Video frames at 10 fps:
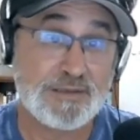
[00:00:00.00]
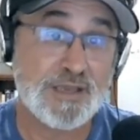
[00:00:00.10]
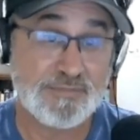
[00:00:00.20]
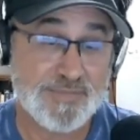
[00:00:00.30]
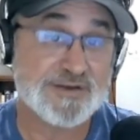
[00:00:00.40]

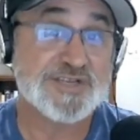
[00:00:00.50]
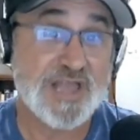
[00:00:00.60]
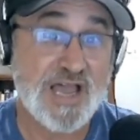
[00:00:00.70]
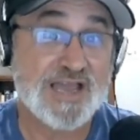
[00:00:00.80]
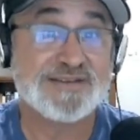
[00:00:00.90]
Young better
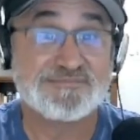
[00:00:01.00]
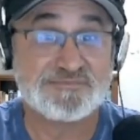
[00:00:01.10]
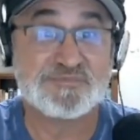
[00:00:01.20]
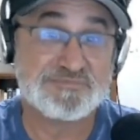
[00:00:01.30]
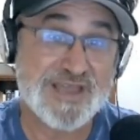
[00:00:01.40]
slide.
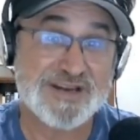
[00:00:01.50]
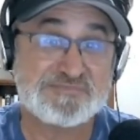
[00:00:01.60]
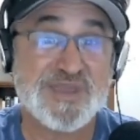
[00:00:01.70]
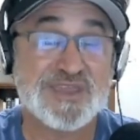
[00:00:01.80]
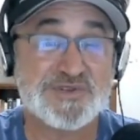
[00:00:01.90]
Not
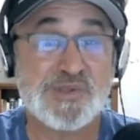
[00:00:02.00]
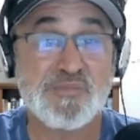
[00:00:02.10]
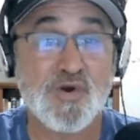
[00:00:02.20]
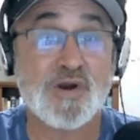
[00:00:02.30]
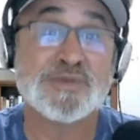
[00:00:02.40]
as big as
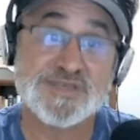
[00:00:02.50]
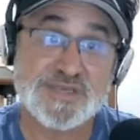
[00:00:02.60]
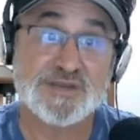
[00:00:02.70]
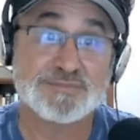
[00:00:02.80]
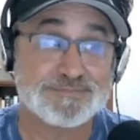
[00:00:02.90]
Lamar, but
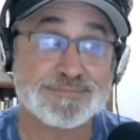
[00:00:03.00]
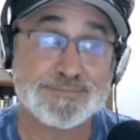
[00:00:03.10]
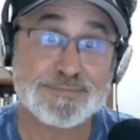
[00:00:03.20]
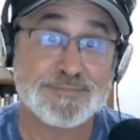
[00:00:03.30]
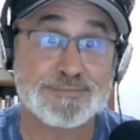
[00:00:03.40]
still
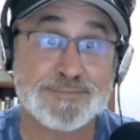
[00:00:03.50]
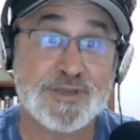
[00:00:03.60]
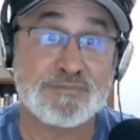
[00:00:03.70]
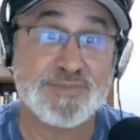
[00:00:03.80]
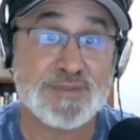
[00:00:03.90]

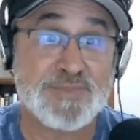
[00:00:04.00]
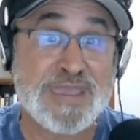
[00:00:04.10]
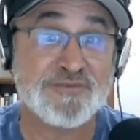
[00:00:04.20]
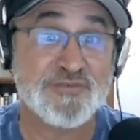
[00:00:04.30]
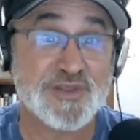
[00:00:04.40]
could be
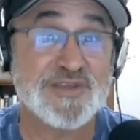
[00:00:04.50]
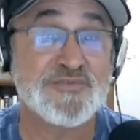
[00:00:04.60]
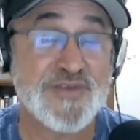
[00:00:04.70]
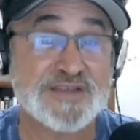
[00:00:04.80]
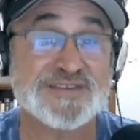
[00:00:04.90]
painfully
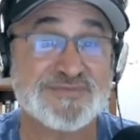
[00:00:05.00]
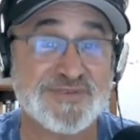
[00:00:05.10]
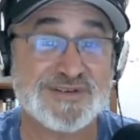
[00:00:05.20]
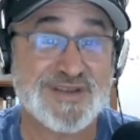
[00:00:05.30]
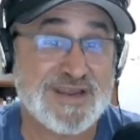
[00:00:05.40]

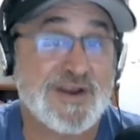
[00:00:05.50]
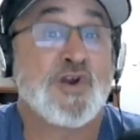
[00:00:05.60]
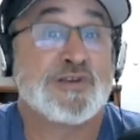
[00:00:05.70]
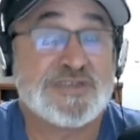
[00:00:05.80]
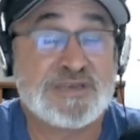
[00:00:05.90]
effective and
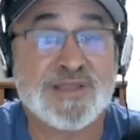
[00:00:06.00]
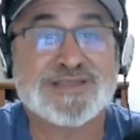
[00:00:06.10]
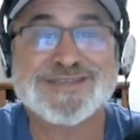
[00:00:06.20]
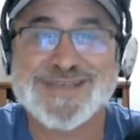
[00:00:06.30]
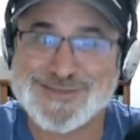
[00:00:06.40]
hurt a team
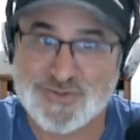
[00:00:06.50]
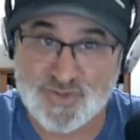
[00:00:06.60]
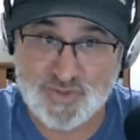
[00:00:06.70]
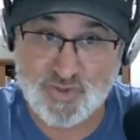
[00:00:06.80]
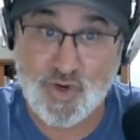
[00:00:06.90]
like the Saints, who
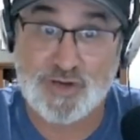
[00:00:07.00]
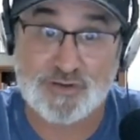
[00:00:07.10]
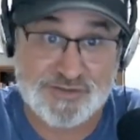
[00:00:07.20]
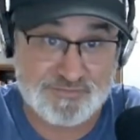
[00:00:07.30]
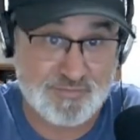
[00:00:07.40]

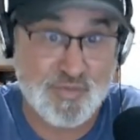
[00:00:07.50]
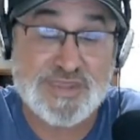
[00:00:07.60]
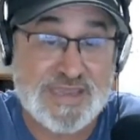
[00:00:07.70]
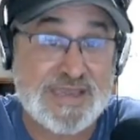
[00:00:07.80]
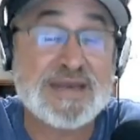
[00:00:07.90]
struggles
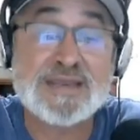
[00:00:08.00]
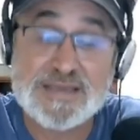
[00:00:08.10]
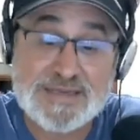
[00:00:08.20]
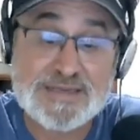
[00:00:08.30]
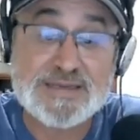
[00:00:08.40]
with that
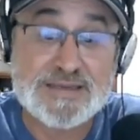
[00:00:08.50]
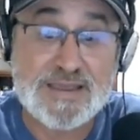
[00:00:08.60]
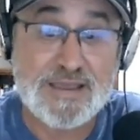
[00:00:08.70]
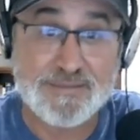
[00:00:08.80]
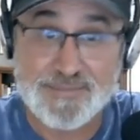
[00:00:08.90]

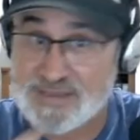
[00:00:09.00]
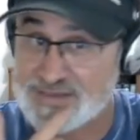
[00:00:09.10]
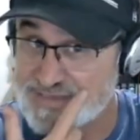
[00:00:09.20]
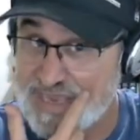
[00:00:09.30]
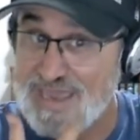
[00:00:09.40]
in
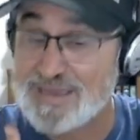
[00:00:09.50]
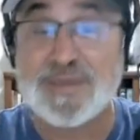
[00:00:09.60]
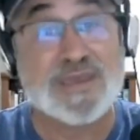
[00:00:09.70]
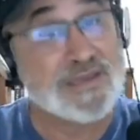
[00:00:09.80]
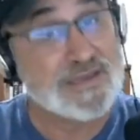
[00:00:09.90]
this game.